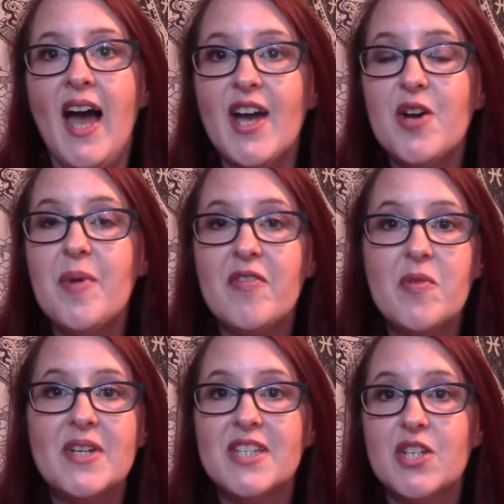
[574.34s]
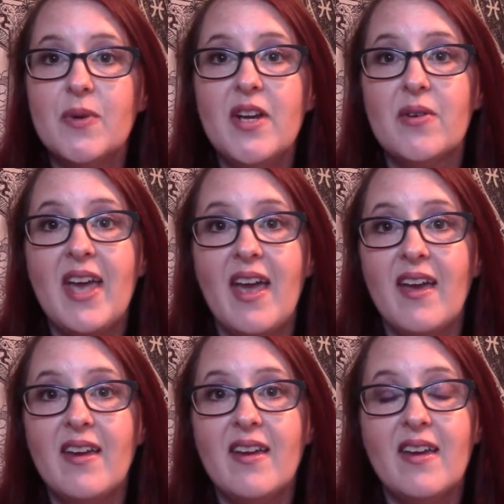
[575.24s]
hope everyone's doing
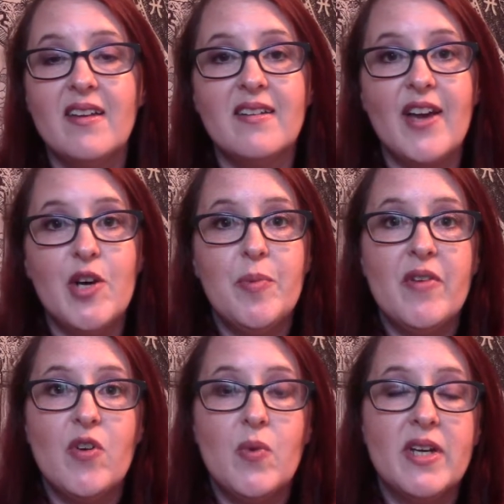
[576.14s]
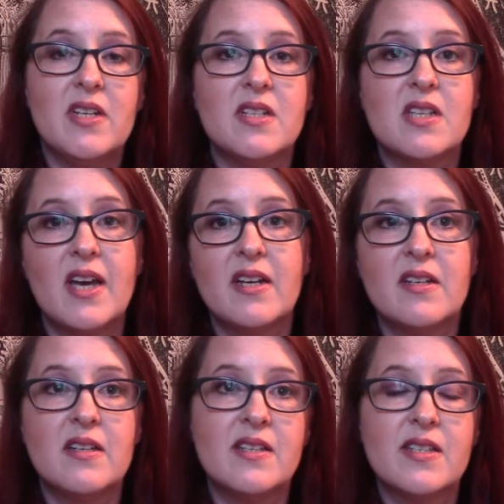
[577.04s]
okay, and I hope everyone is kind
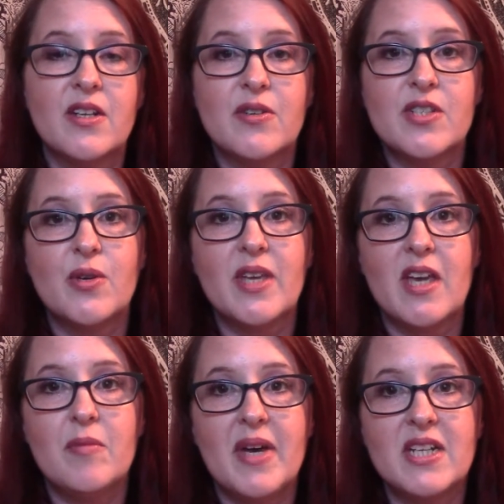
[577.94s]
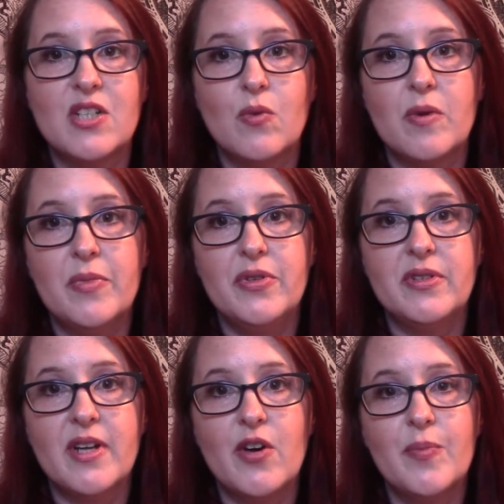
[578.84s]
of, you know, slowly getting back to normal, and
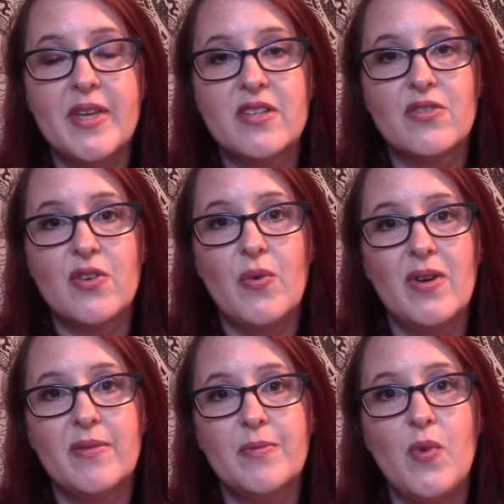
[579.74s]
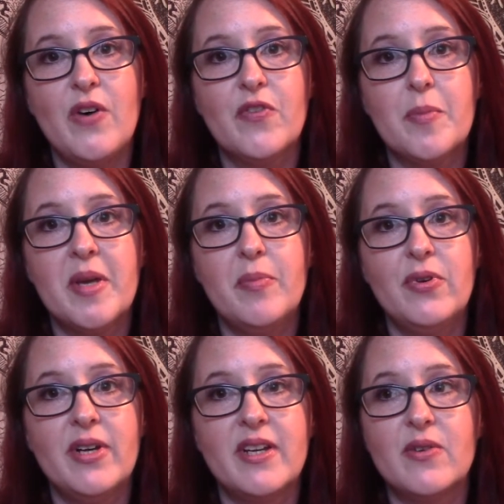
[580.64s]
I hope things are going well for people.
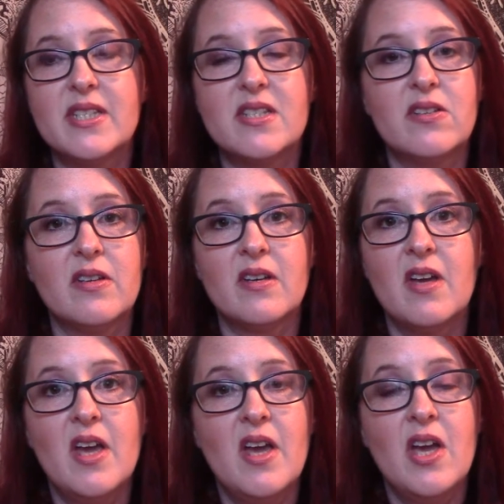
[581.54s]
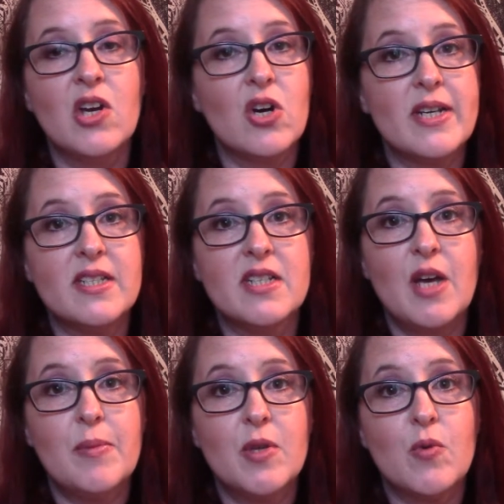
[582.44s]
I know it's still a crazy time
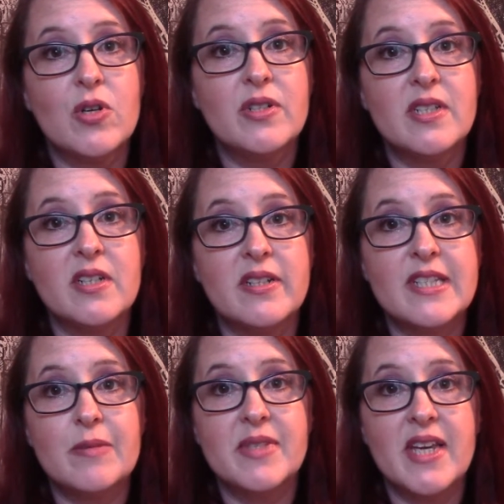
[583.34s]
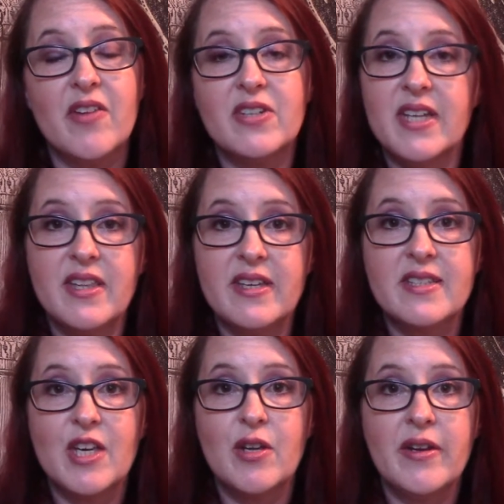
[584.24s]
in the world, and it seems like every day things
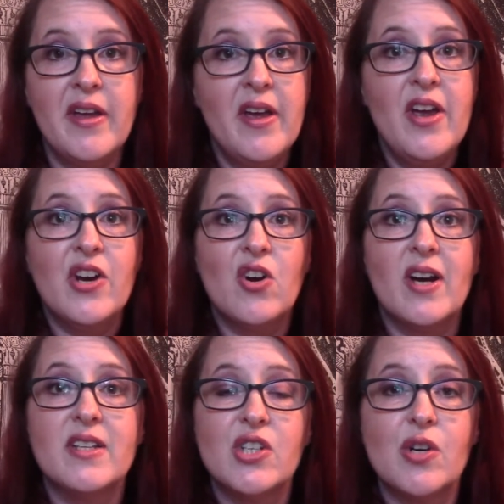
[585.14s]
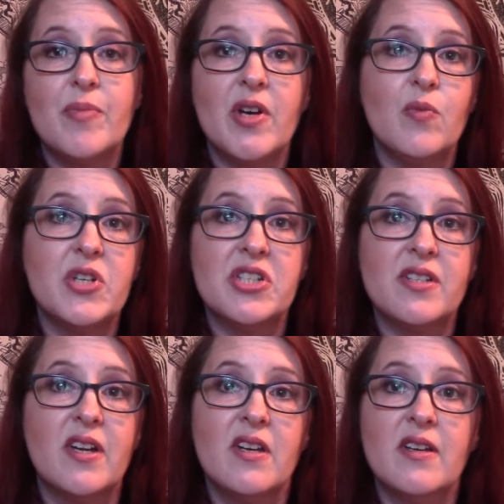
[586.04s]
get crazier, but we just
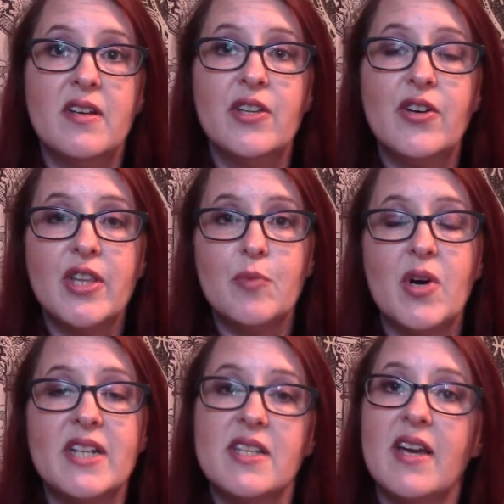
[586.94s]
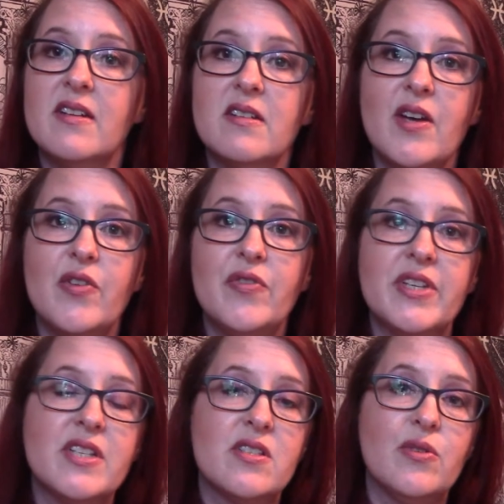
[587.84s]
gotta look on the bright side, and hopefully
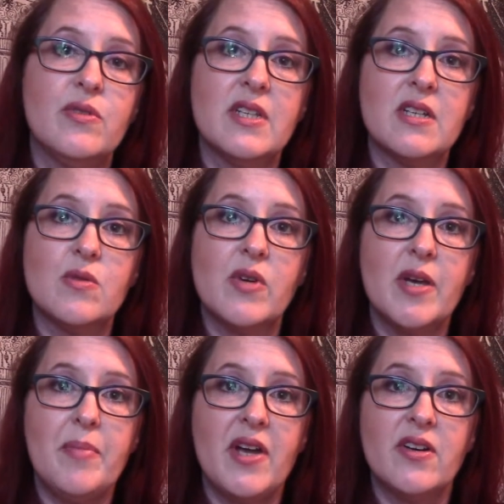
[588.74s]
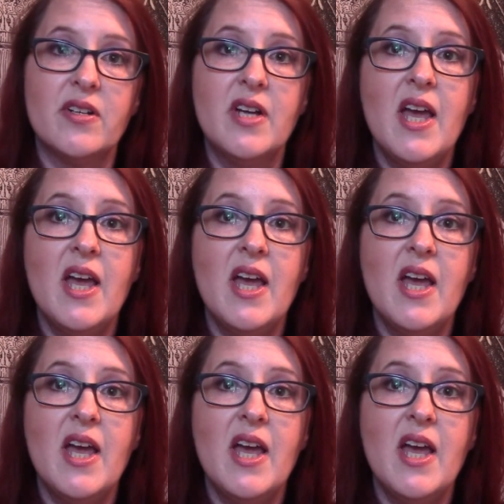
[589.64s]
soon things will get better.